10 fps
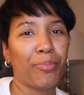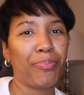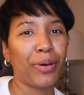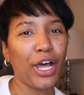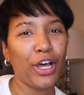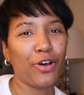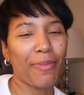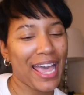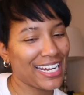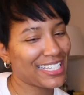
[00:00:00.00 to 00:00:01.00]
boom
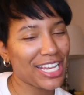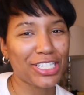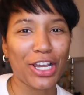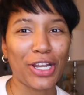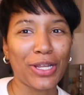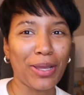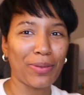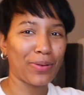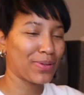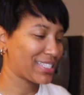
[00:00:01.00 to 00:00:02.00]
i had to set y'all up
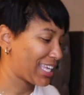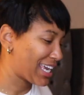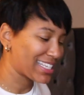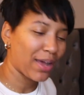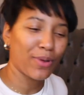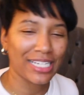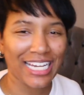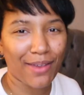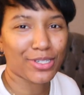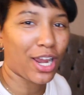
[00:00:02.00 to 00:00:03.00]
you know what i'm saying because i want to
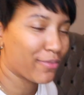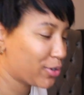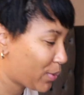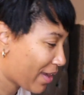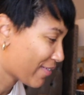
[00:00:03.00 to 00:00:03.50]
chat with y'all real quick